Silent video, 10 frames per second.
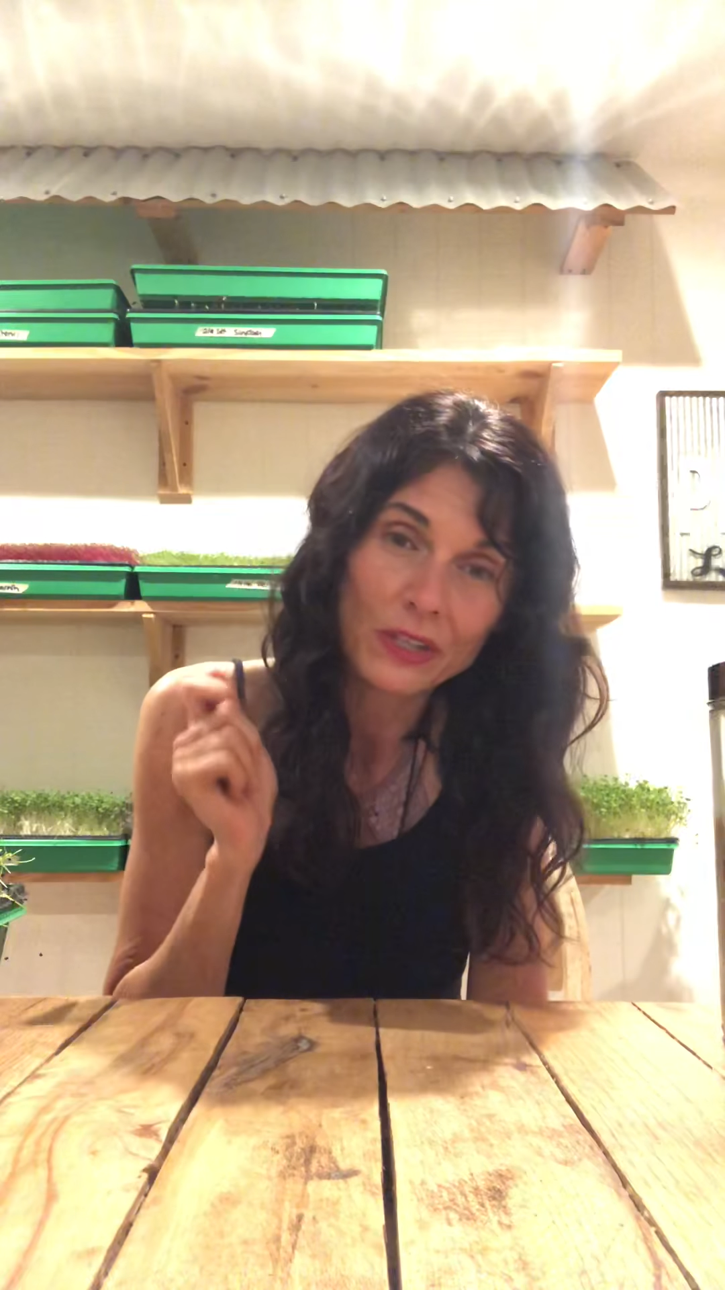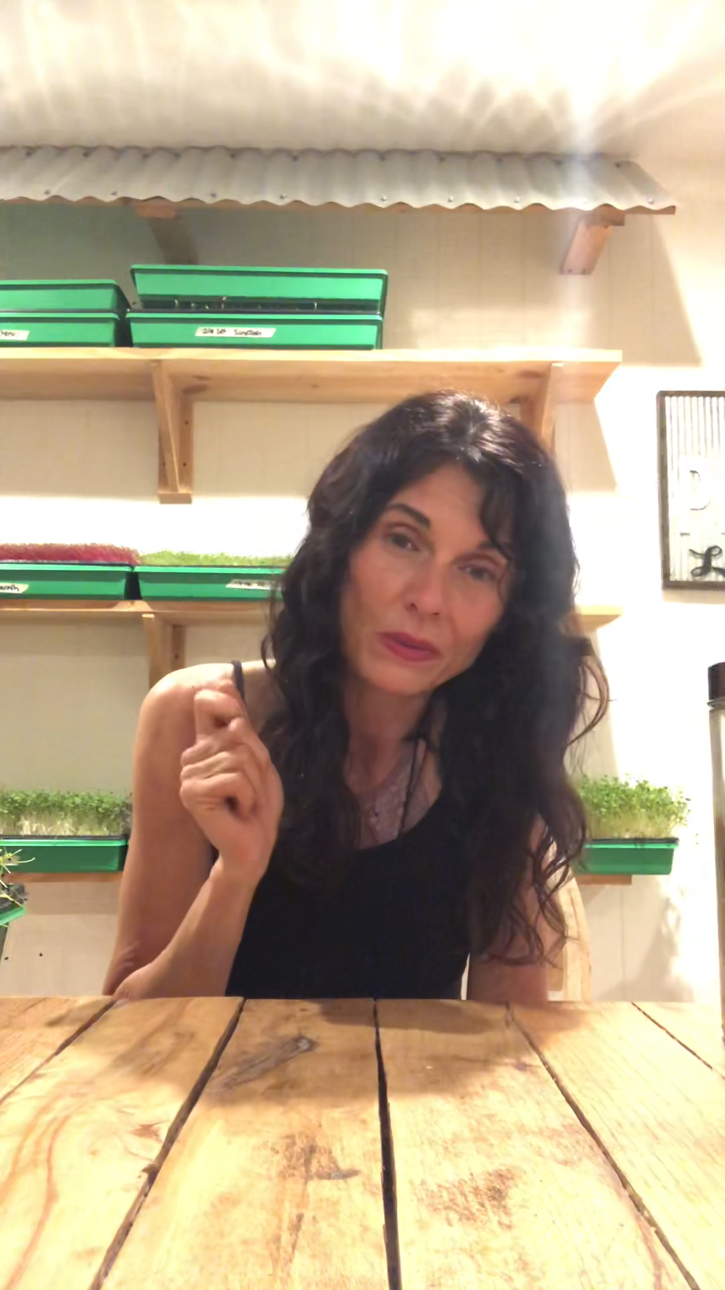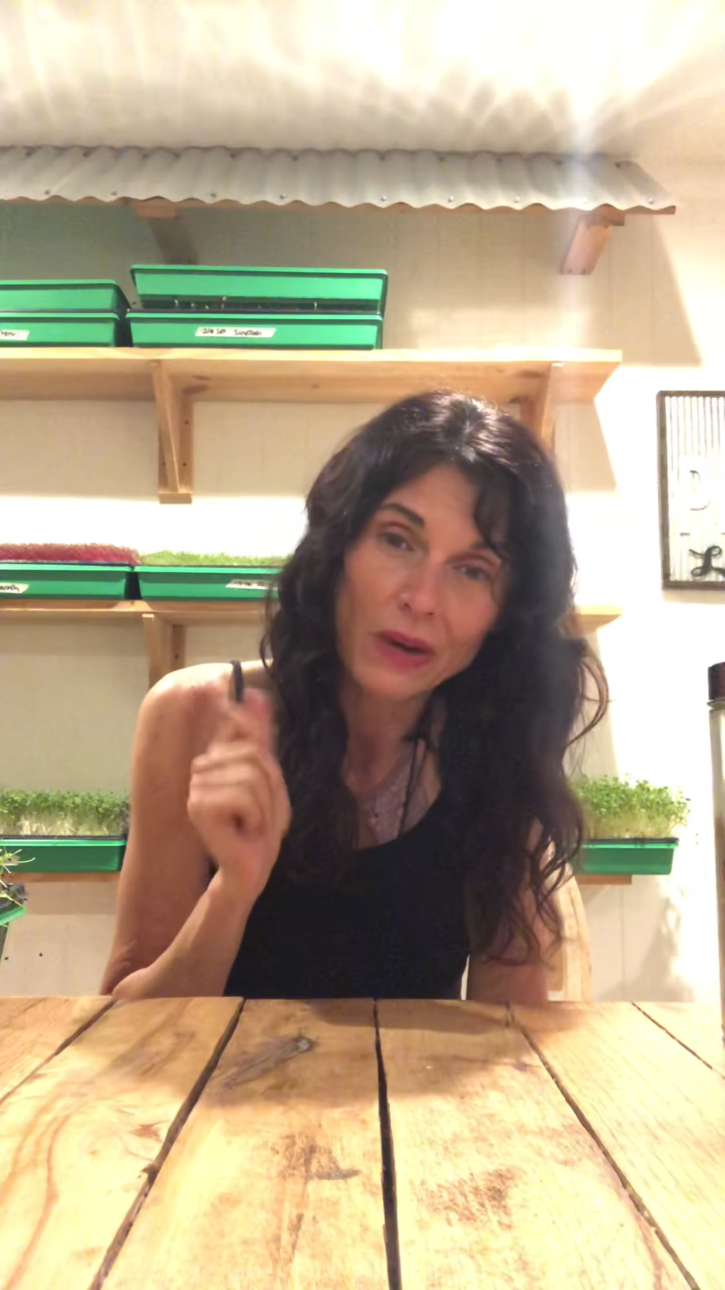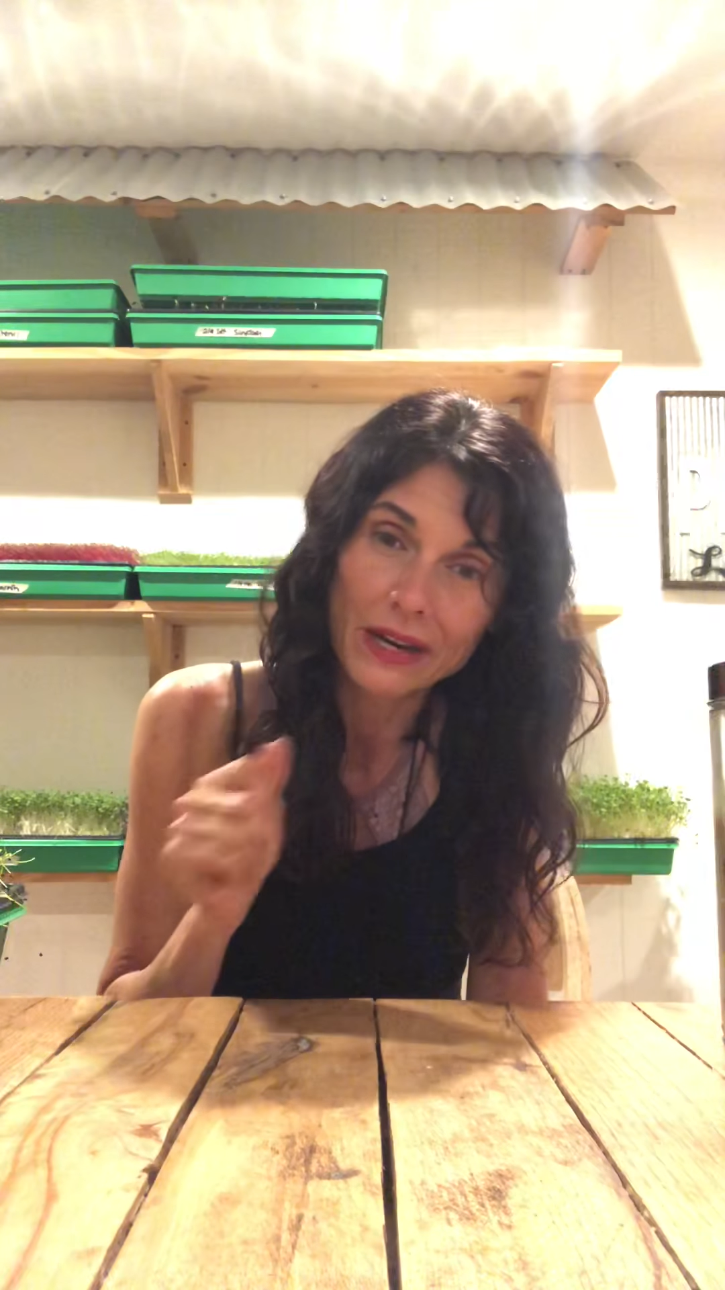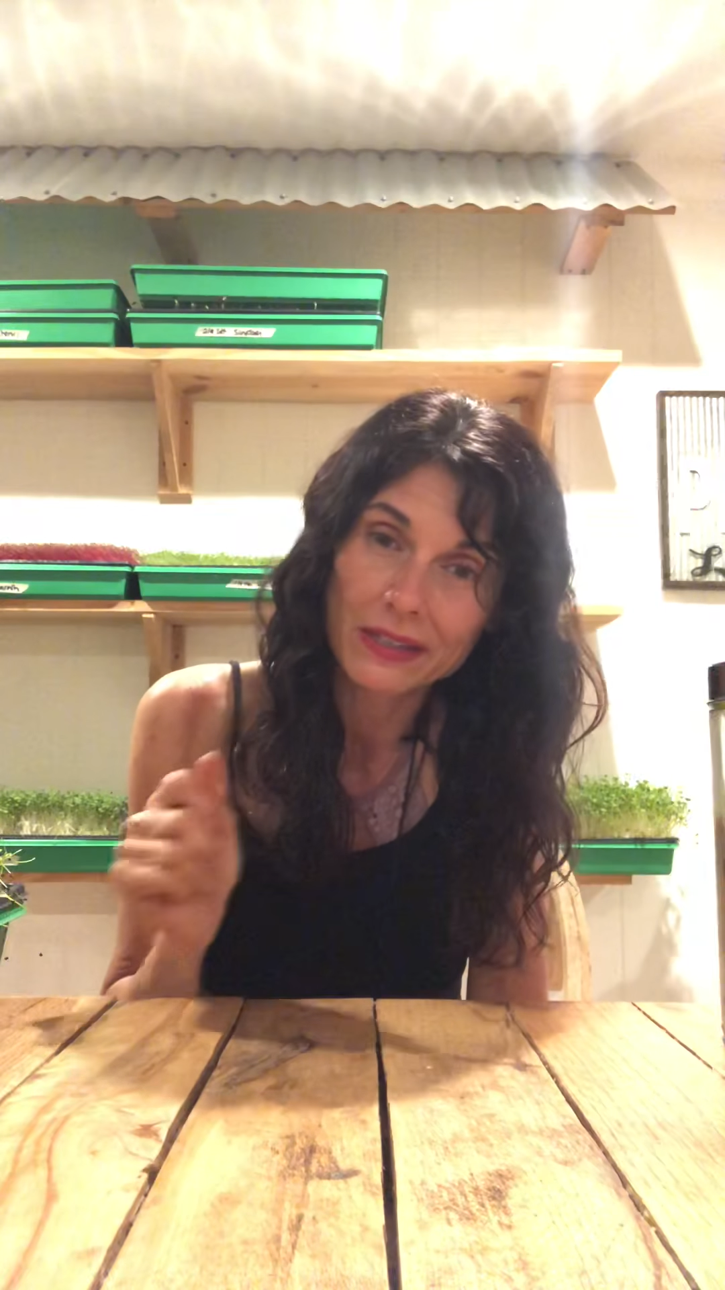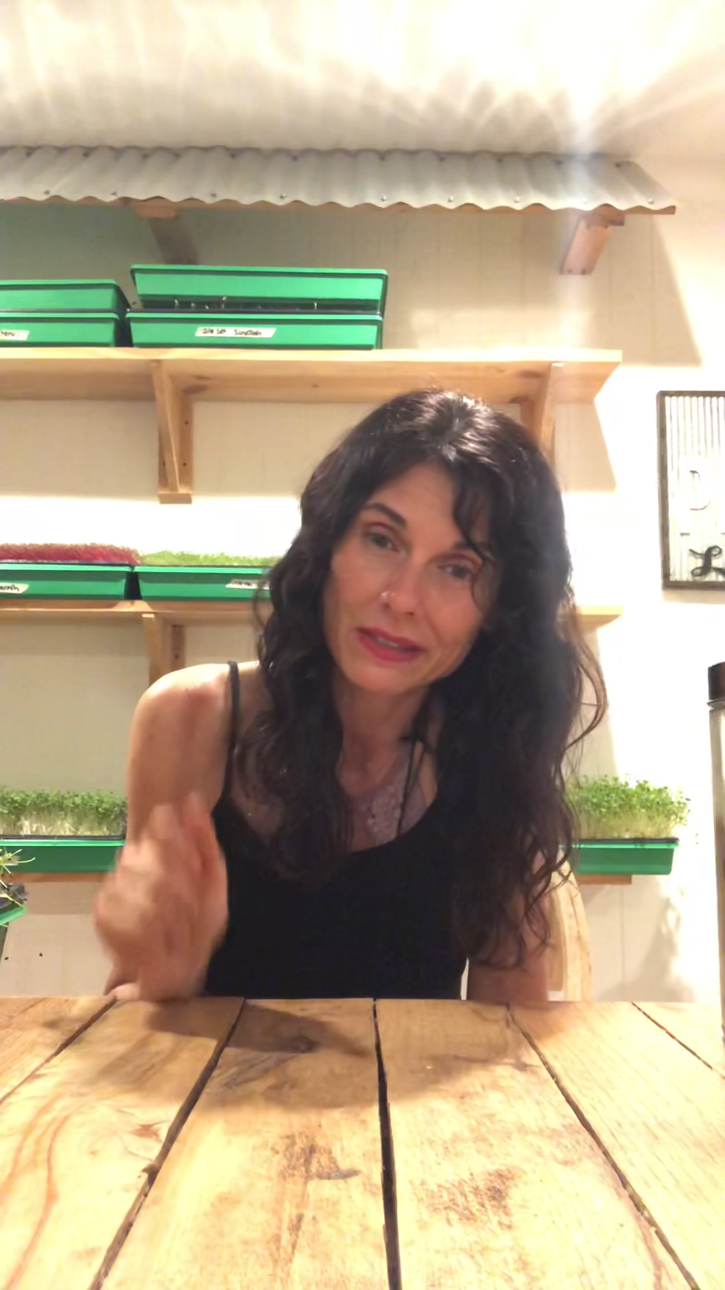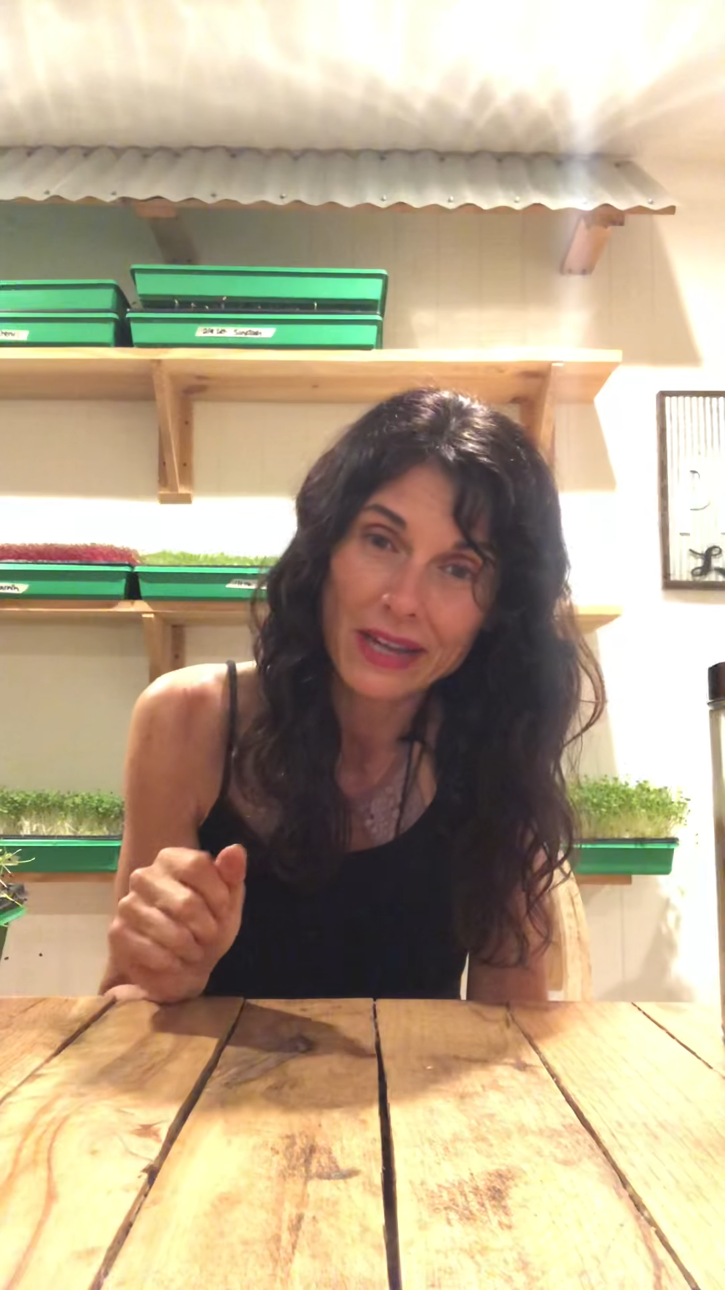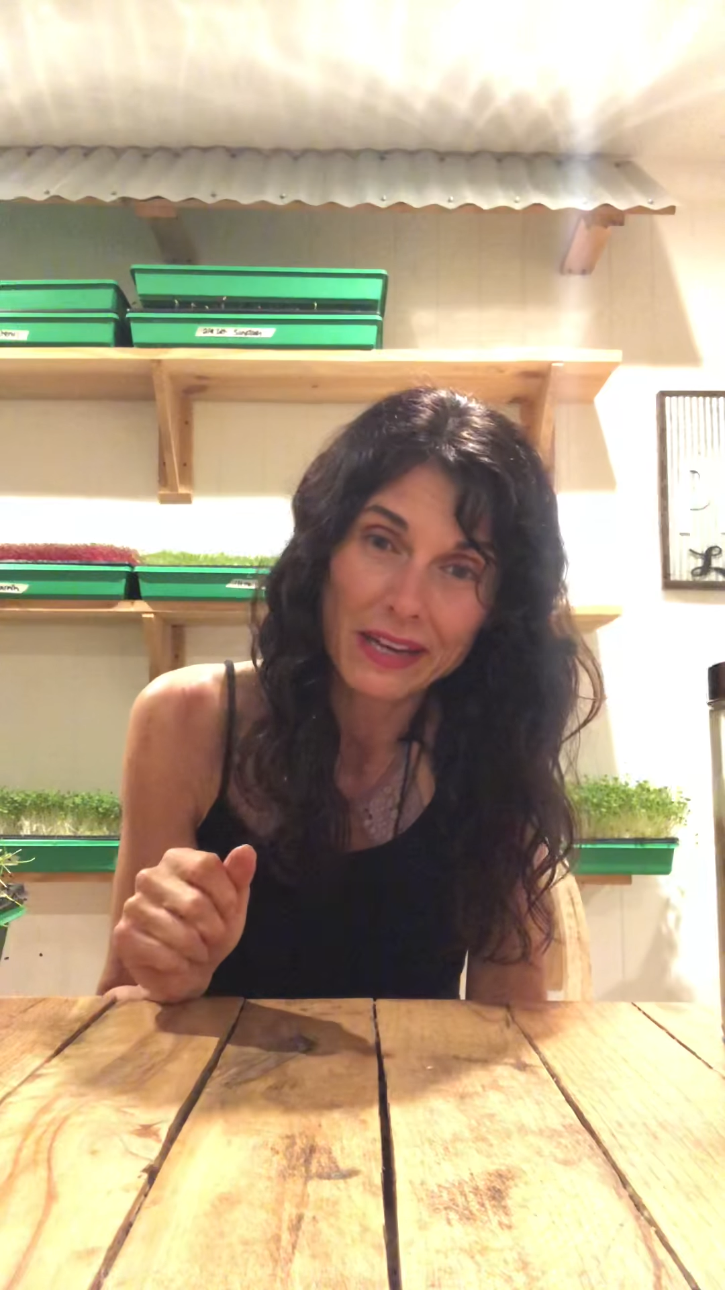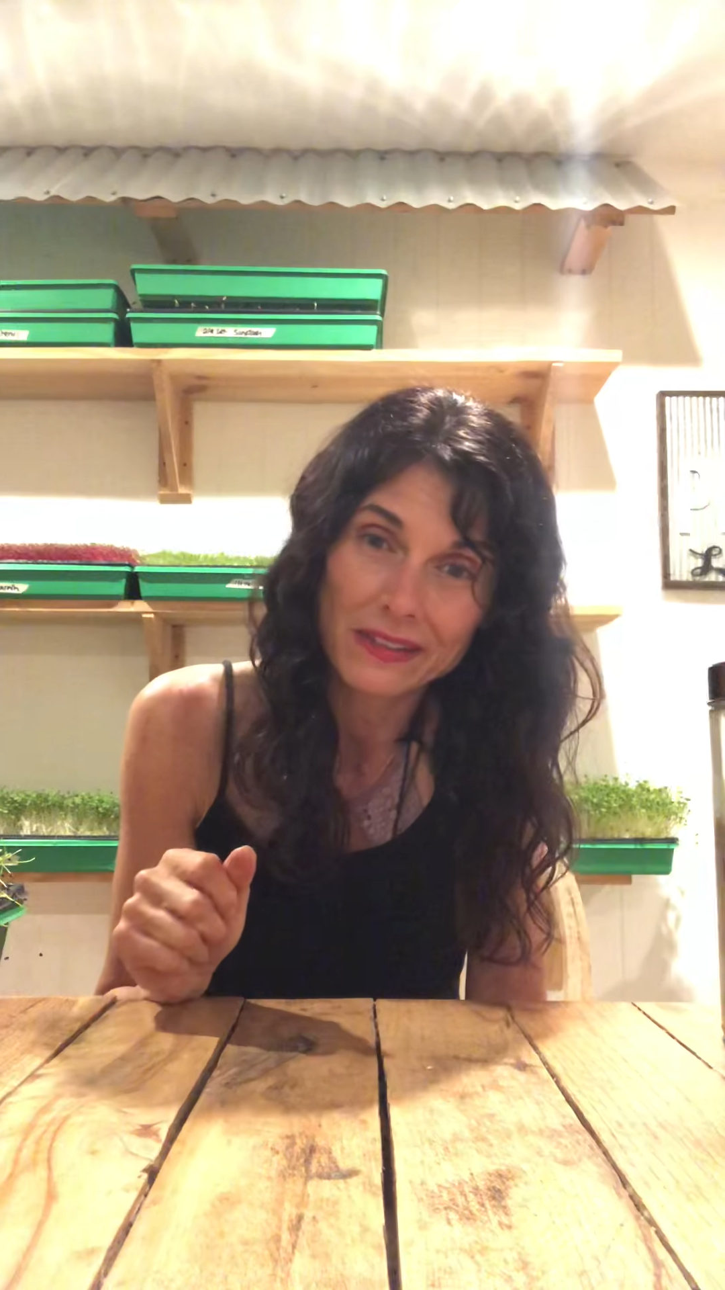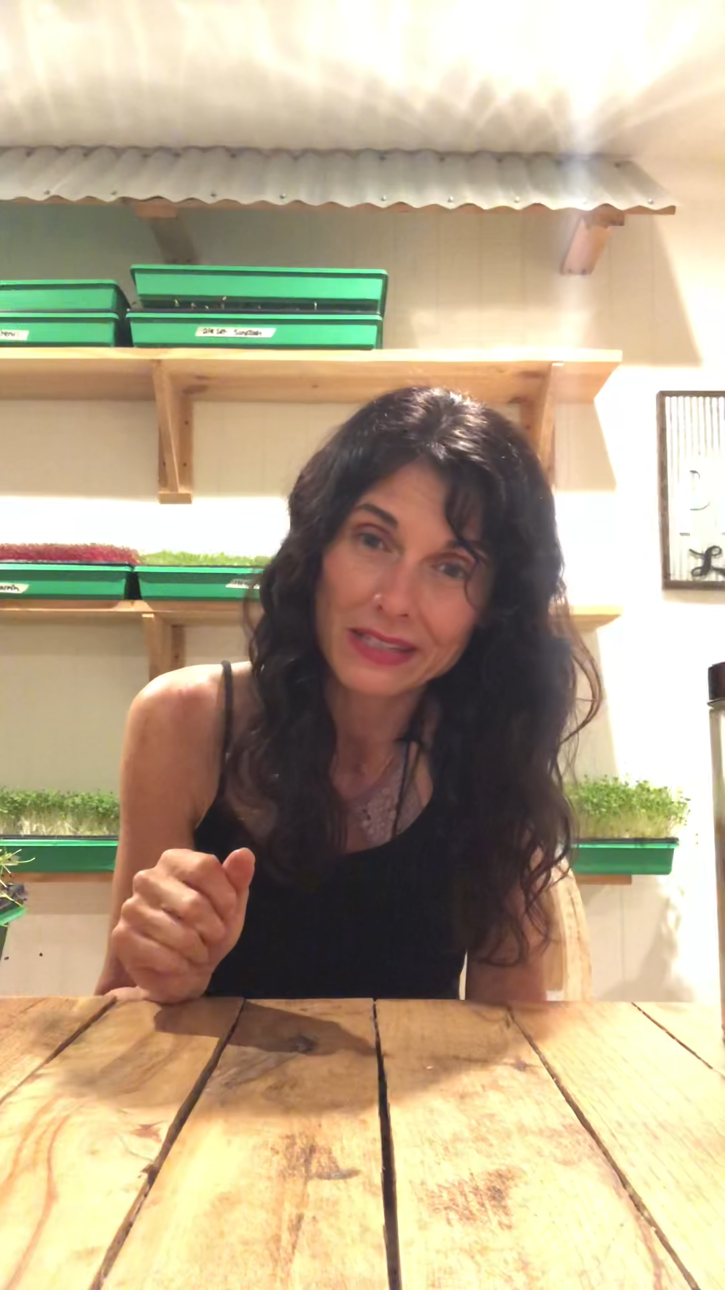right
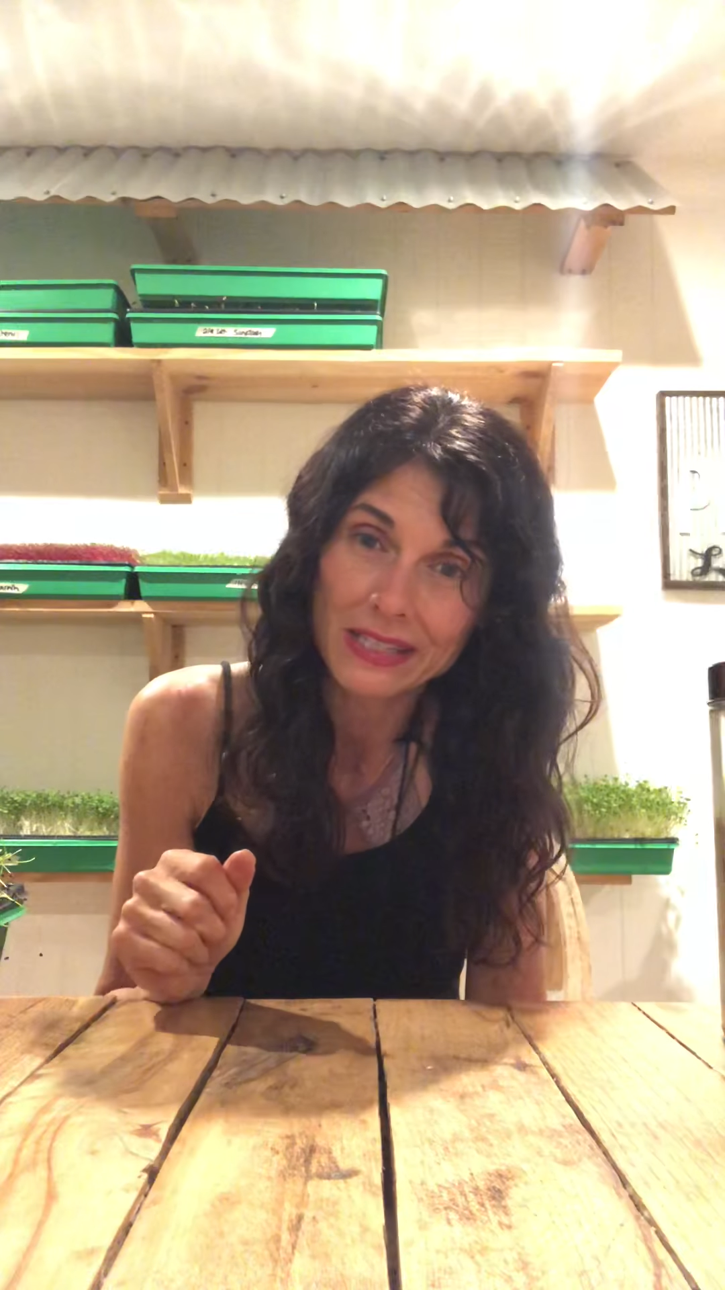out of the